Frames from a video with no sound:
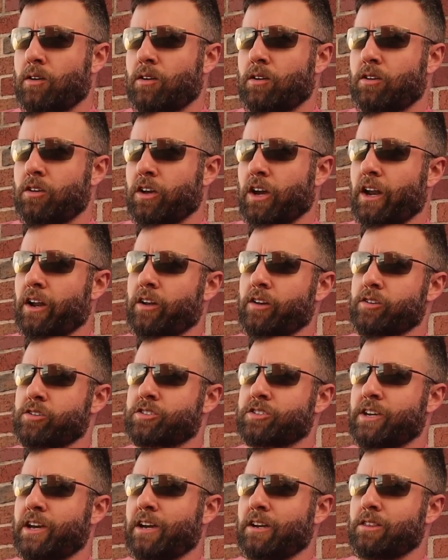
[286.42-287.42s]
you got to
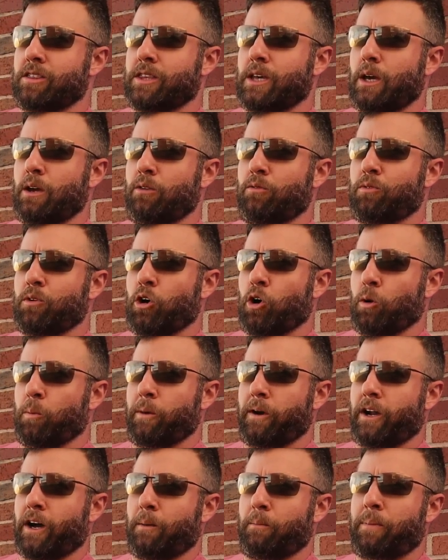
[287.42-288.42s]
understand they've
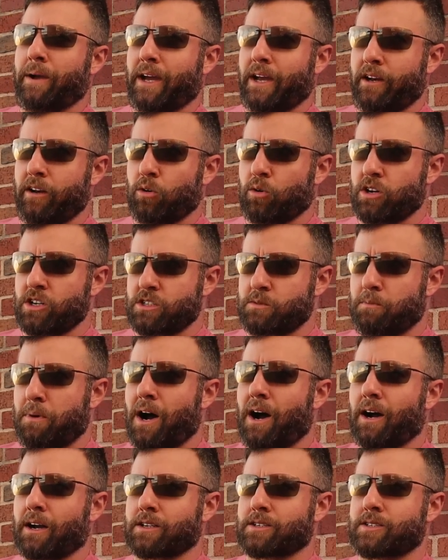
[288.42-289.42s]
opened up Pandora's
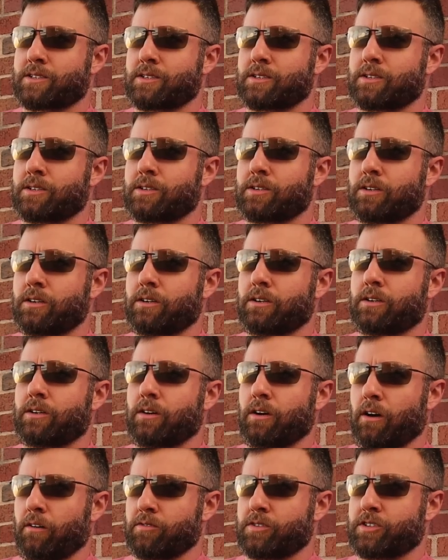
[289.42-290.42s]
box
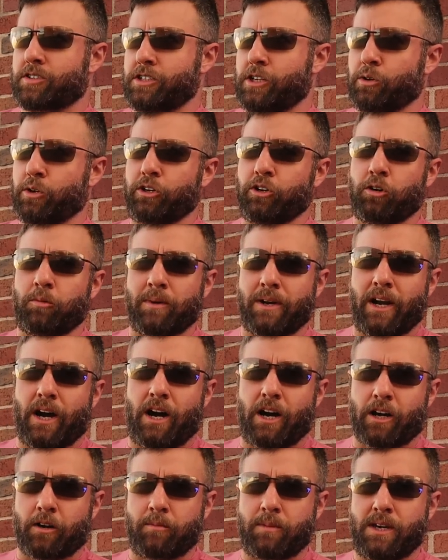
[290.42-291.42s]
of serial
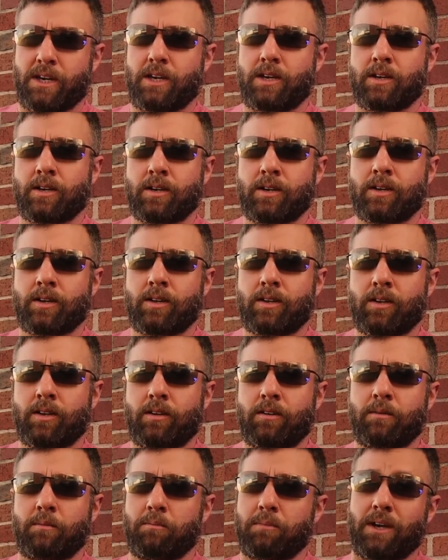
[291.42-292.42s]
monogamy,
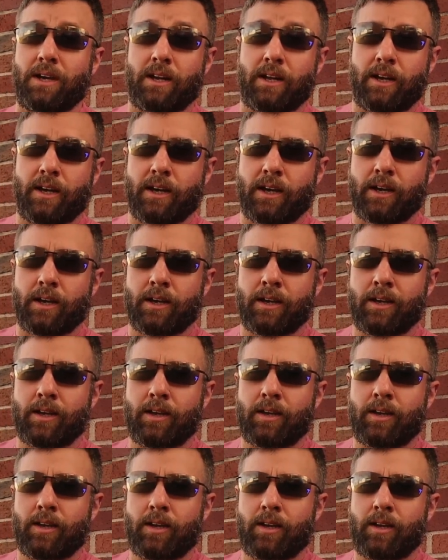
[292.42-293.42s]
meaning
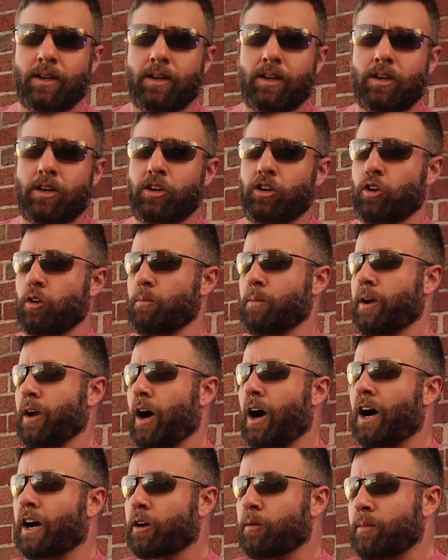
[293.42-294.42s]
you're
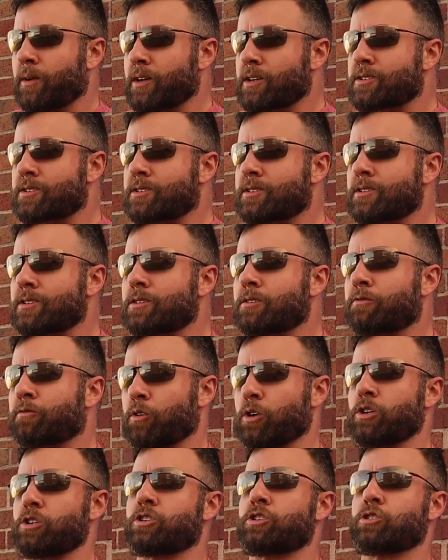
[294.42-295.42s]
monogamous
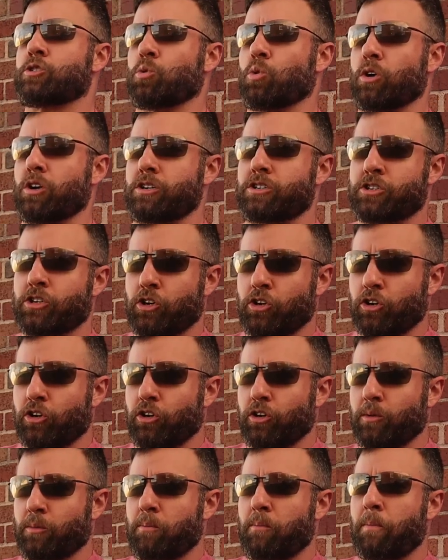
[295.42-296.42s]
for a short
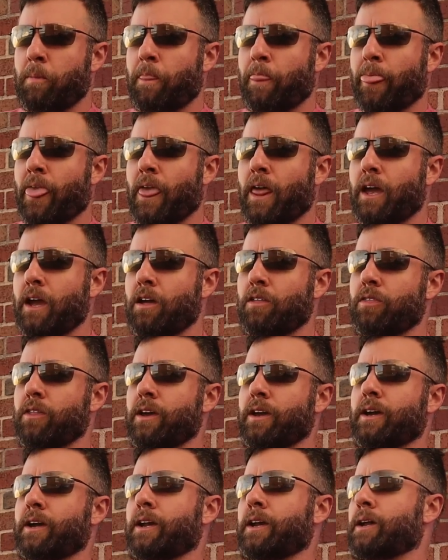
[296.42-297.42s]
term, and
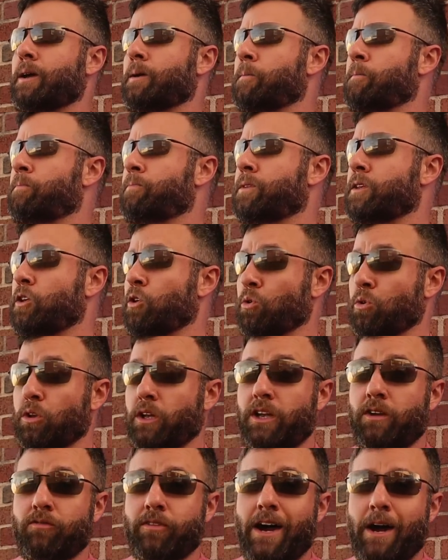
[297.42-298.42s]
then you
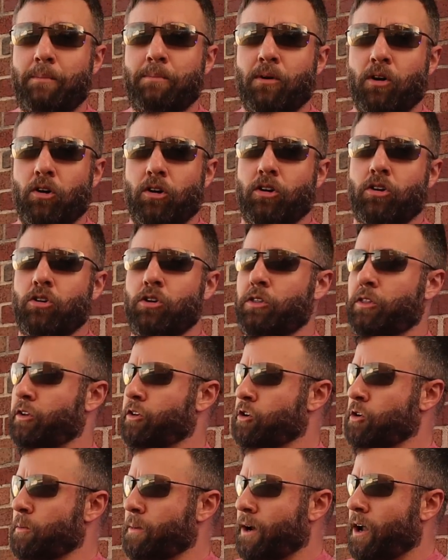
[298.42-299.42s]
leave that partner and then
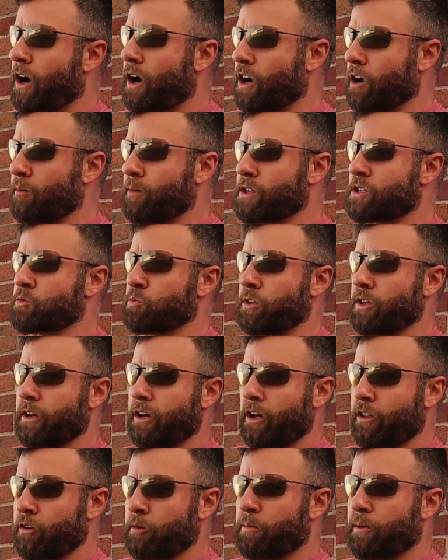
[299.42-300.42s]
you're monogamous with
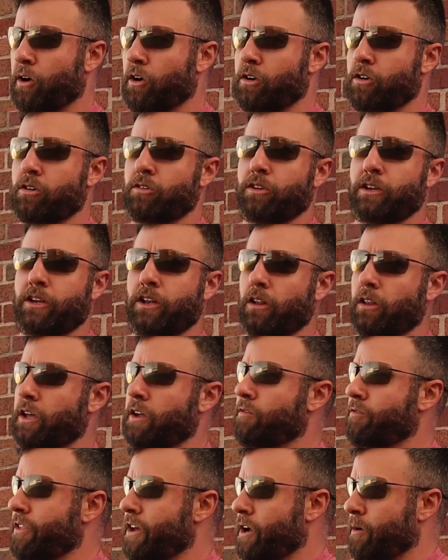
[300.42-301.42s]
another partner, then you
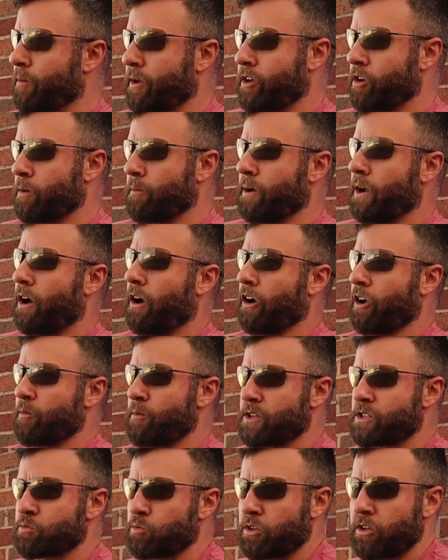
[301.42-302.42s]
leave them and you're
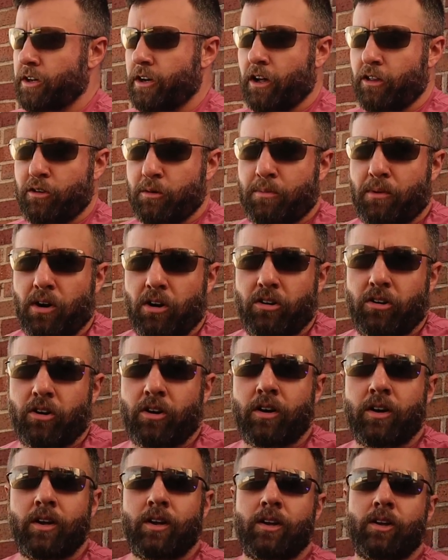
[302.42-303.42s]
monogamous with another
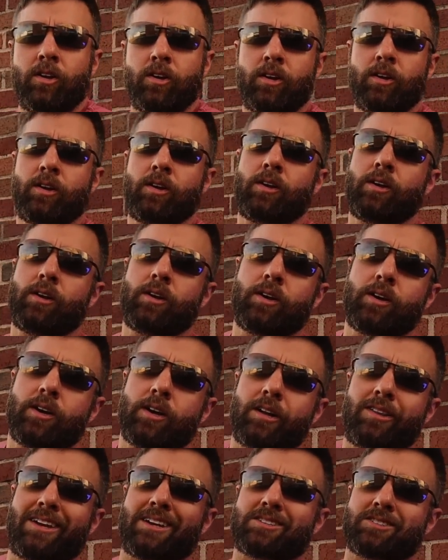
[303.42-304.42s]
partner.
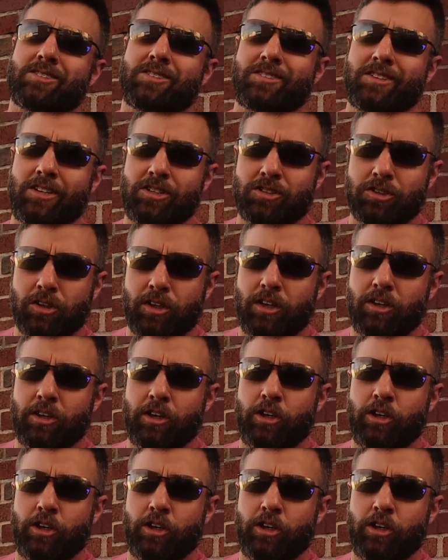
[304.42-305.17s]
And that's essentially the